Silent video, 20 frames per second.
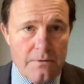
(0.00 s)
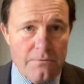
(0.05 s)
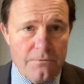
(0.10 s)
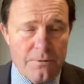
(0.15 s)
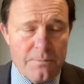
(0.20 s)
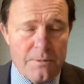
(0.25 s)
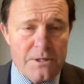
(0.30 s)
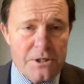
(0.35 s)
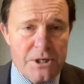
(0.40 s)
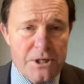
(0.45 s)

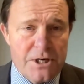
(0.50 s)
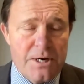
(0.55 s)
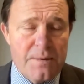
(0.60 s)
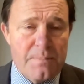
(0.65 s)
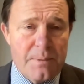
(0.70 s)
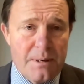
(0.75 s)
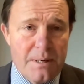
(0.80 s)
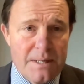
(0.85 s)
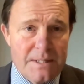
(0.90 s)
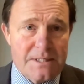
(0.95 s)
from a
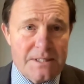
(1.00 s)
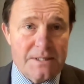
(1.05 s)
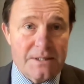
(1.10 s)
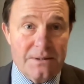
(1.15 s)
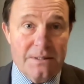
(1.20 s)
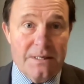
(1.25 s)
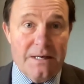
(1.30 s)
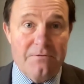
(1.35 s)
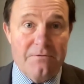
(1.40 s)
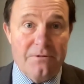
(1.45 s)

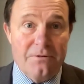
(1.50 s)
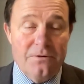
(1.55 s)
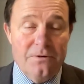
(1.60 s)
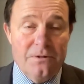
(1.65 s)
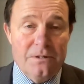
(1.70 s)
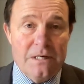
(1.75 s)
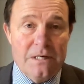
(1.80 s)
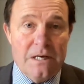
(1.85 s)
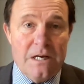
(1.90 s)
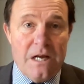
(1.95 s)
geopolitical level,
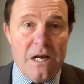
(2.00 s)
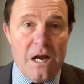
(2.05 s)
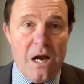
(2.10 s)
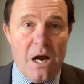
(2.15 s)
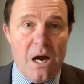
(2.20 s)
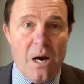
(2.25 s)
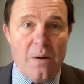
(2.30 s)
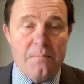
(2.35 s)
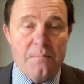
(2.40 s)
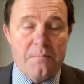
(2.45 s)

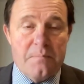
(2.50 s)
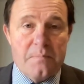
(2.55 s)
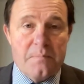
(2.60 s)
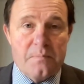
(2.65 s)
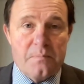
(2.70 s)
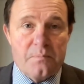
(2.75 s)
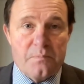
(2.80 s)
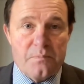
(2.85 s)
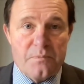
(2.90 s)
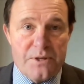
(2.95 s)

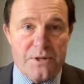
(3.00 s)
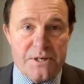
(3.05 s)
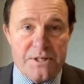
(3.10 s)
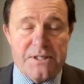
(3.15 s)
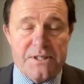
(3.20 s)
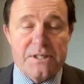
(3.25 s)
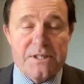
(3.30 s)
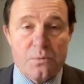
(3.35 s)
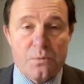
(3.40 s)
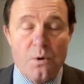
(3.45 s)

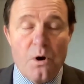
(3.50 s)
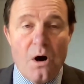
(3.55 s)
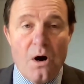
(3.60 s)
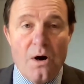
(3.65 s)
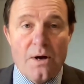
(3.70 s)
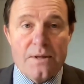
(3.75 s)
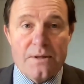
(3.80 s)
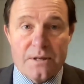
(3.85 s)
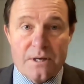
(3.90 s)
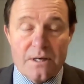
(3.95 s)
this is what
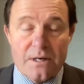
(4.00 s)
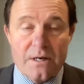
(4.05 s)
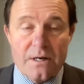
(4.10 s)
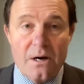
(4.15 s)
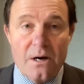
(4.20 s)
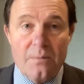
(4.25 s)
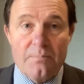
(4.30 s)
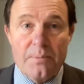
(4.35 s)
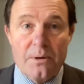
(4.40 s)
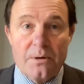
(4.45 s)
I think
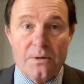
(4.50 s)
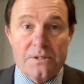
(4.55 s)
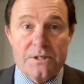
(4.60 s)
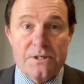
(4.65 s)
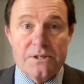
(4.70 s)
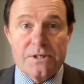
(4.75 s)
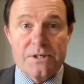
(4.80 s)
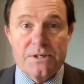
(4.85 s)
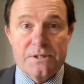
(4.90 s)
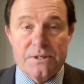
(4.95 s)
our
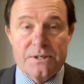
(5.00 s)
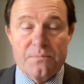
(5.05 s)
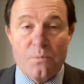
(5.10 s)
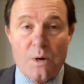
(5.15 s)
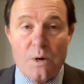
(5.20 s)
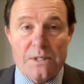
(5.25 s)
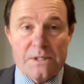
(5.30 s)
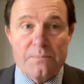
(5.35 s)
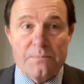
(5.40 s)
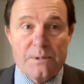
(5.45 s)
politicians in
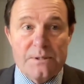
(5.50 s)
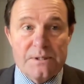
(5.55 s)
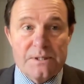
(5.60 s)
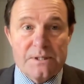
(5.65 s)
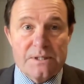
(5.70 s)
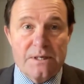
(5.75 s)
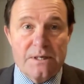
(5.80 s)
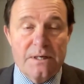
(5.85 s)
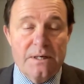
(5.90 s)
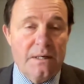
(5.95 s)

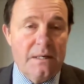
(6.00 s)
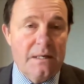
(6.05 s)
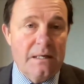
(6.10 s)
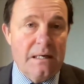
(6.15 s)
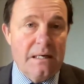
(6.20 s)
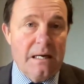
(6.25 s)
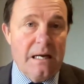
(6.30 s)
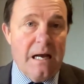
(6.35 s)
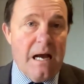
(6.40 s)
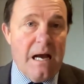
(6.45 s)
Westminster
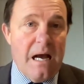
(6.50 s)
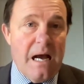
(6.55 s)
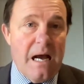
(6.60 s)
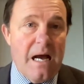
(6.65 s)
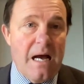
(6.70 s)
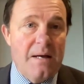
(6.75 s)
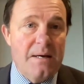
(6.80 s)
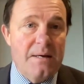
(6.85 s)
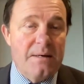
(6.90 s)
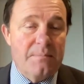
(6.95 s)

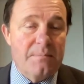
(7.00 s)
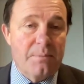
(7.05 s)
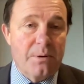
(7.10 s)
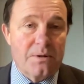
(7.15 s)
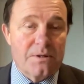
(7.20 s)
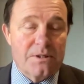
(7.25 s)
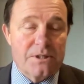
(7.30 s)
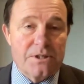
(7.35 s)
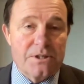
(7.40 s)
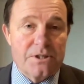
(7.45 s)
and
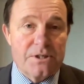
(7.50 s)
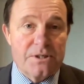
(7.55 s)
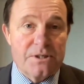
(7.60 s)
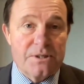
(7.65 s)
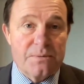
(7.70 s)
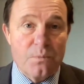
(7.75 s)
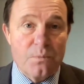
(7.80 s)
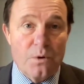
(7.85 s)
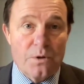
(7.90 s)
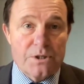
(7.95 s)
politicians
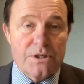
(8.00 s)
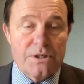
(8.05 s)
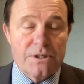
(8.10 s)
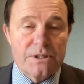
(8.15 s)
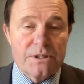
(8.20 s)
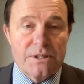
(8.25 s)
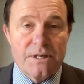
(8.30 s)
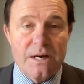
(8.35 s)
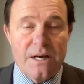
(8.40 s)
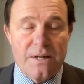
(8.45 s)
in
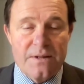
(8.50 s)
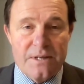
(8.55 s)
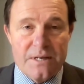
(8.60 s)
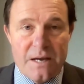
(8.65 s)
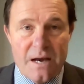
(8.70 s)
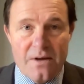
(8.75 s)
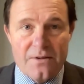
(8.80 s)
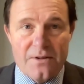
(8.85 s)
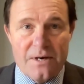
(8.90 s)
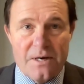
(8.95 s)
Washington and the
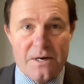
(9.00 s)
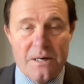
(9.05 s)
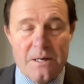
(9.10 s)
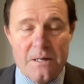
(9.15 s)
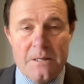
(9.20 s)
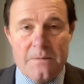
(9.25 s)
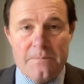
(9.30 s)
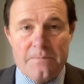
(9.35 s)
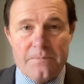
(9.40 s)
other